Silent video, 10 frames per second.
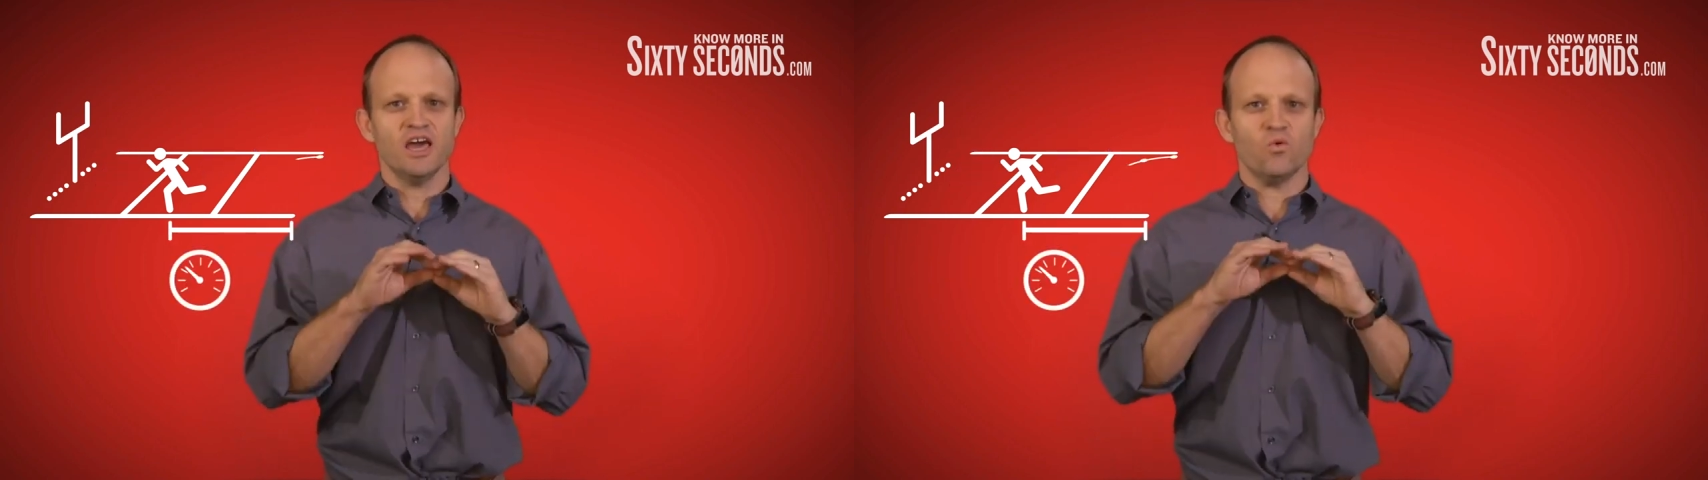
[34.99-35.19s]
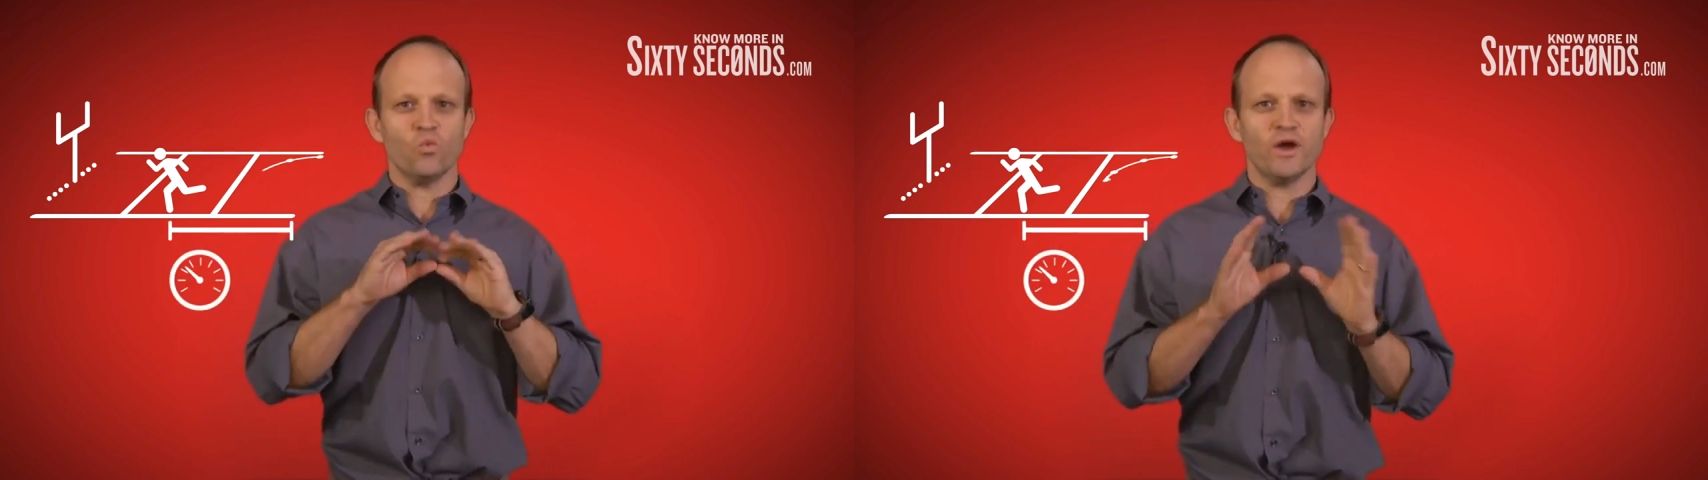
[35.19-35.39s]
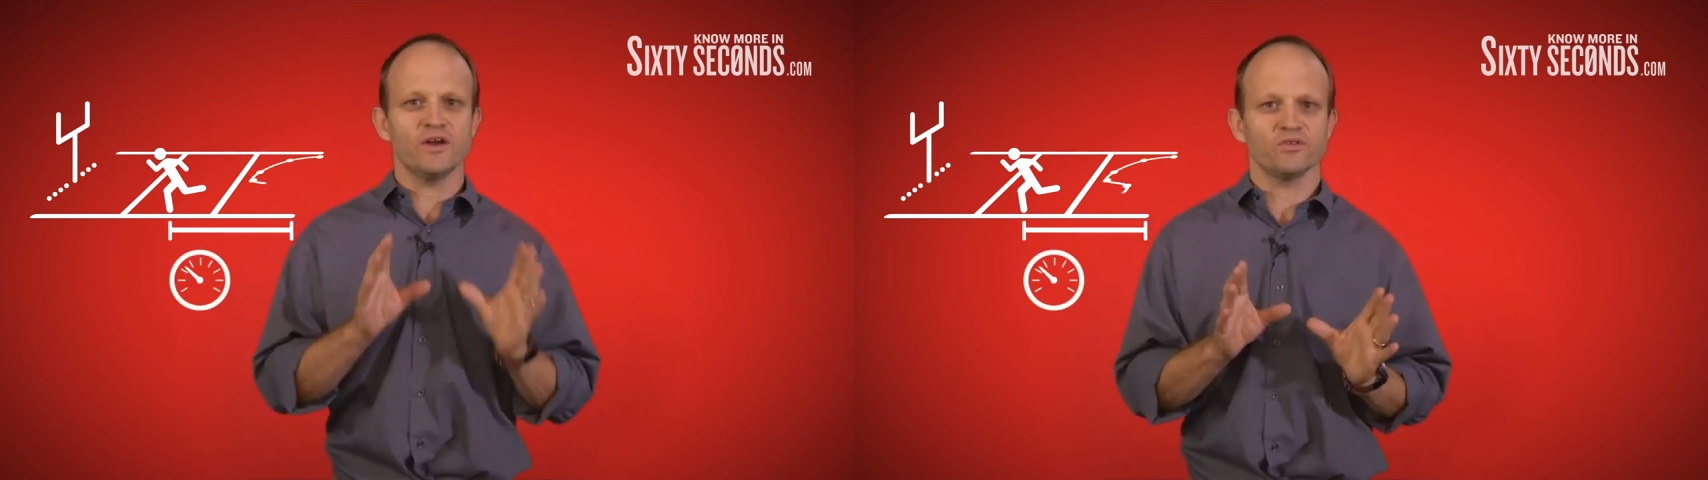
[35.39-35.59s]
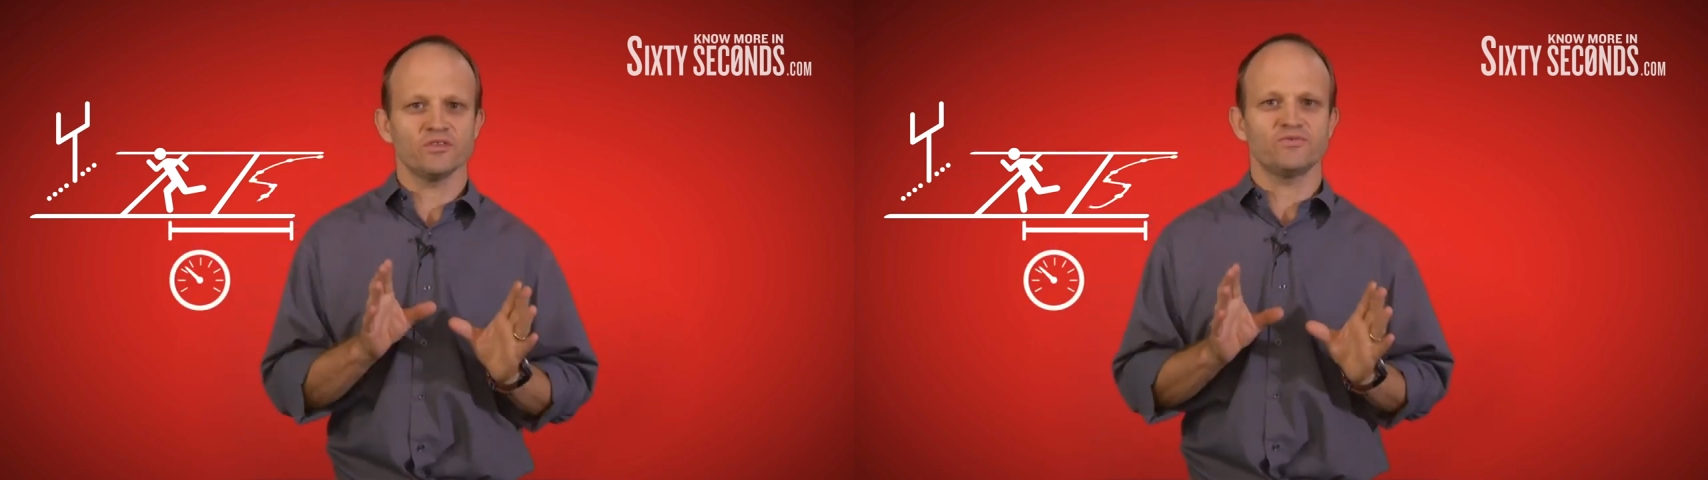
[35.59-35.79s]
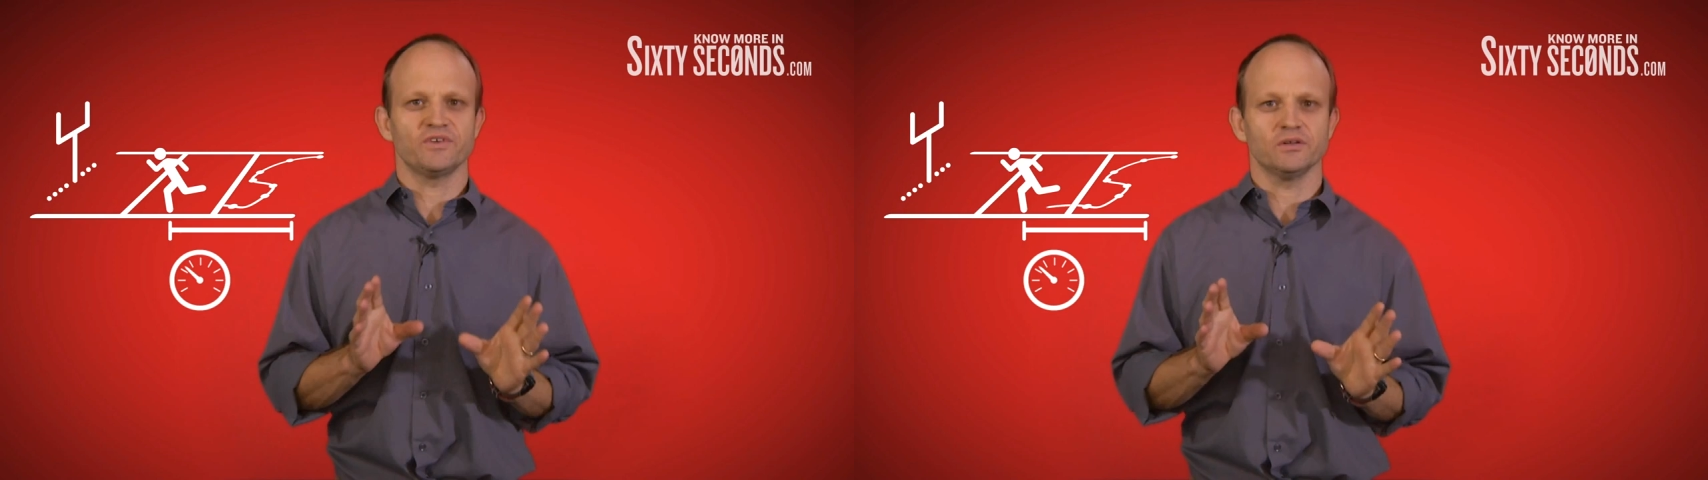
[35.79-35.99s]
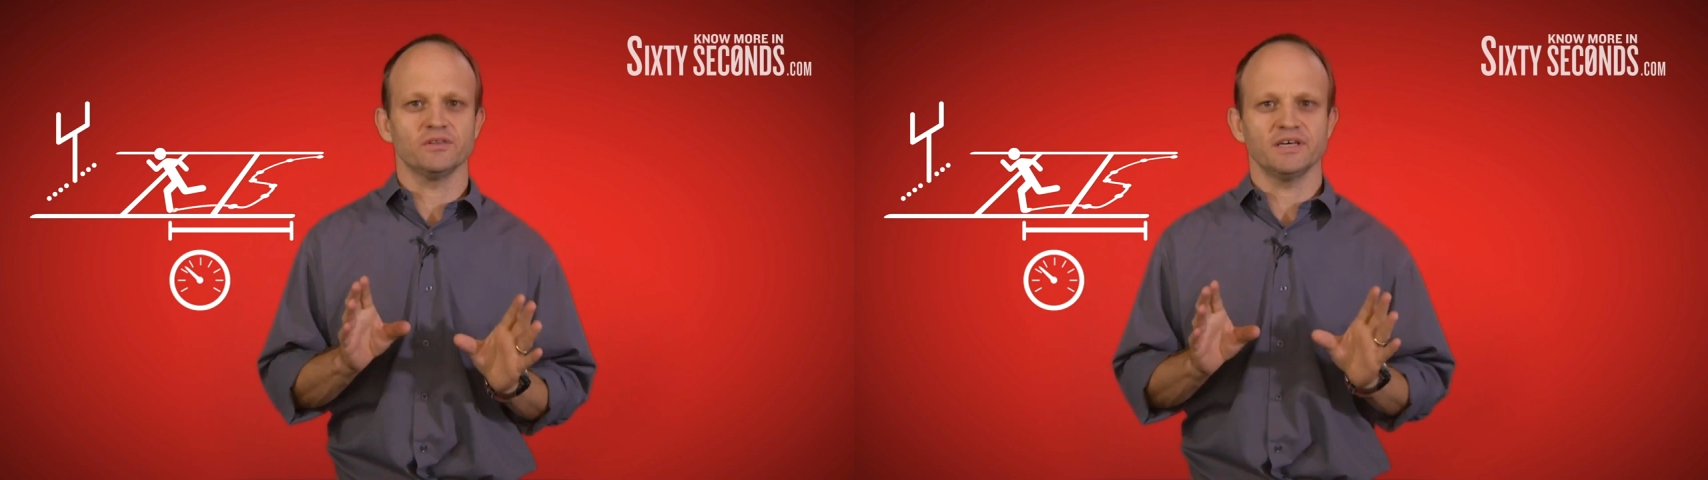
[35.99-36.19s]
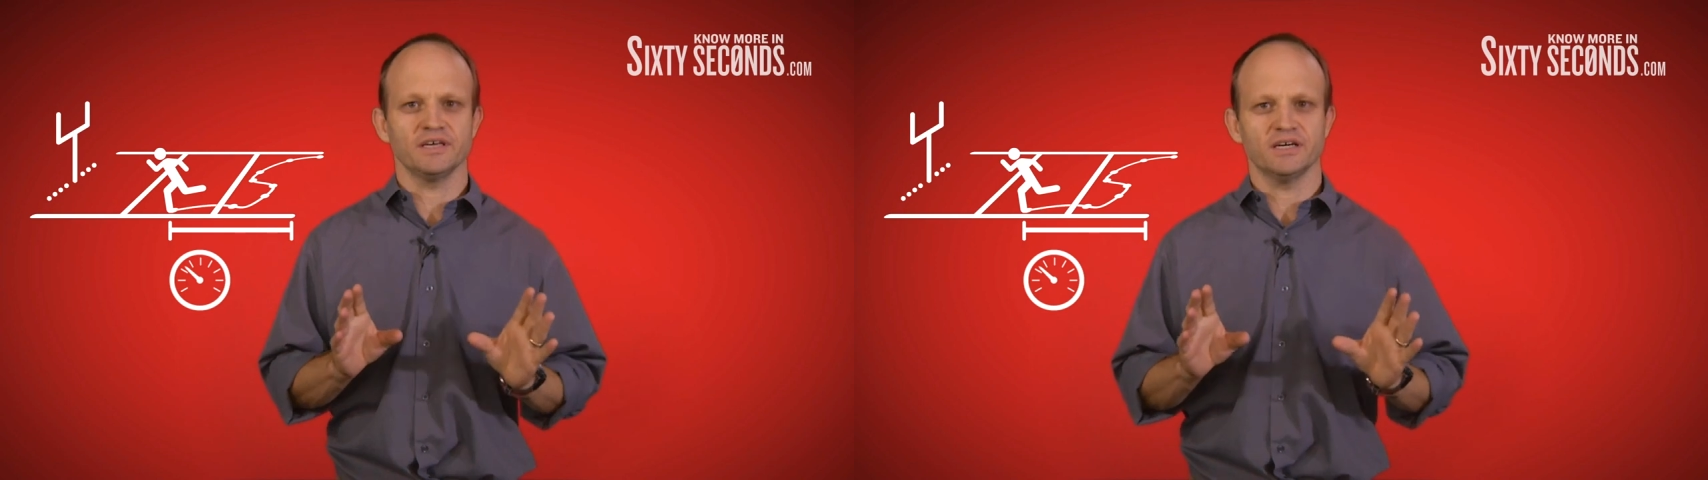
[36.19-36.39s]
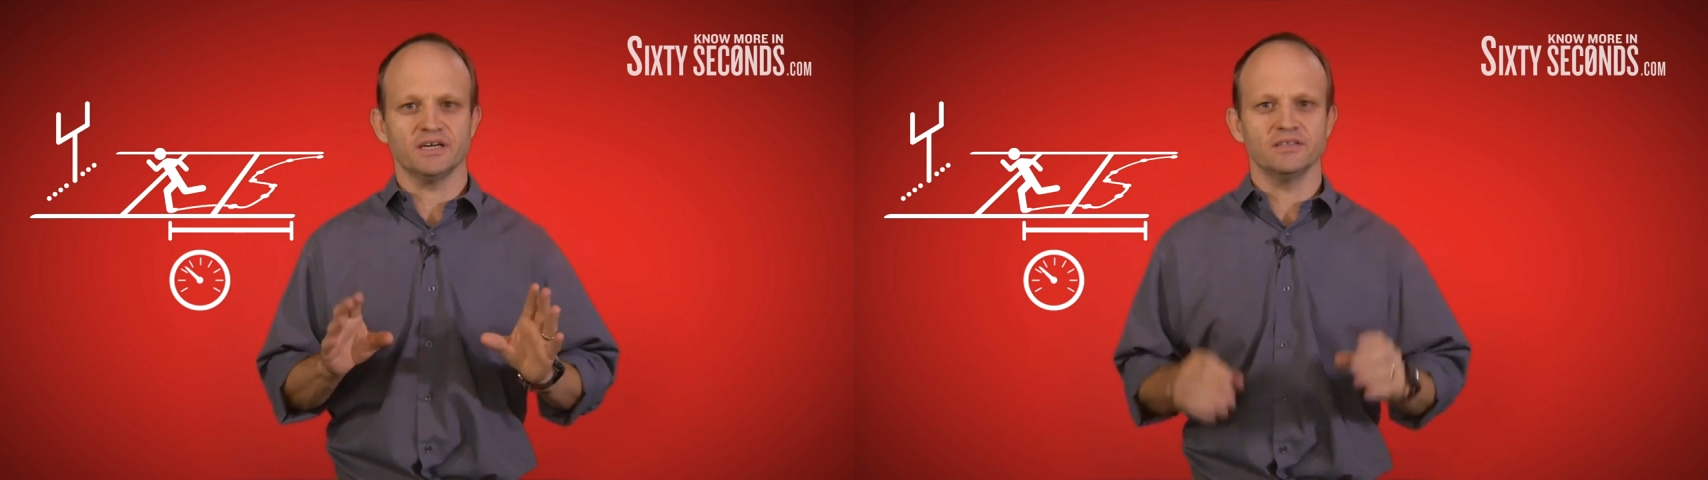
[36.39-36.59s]
and where on the field
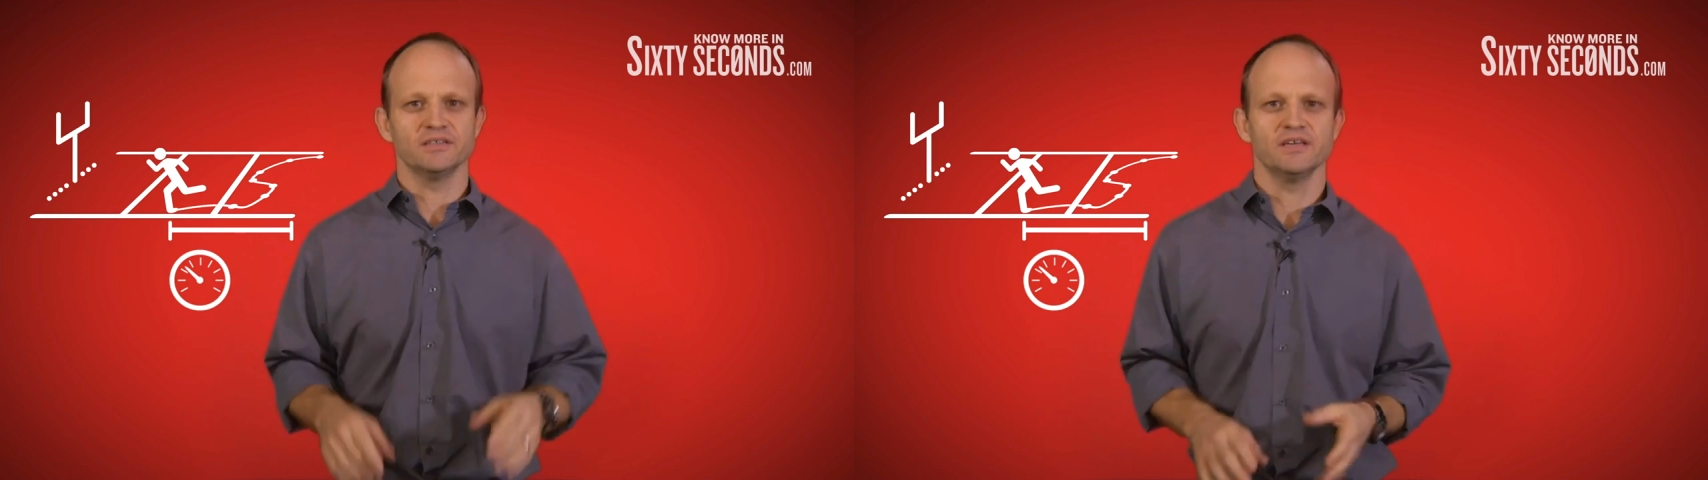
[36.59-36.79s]
they are.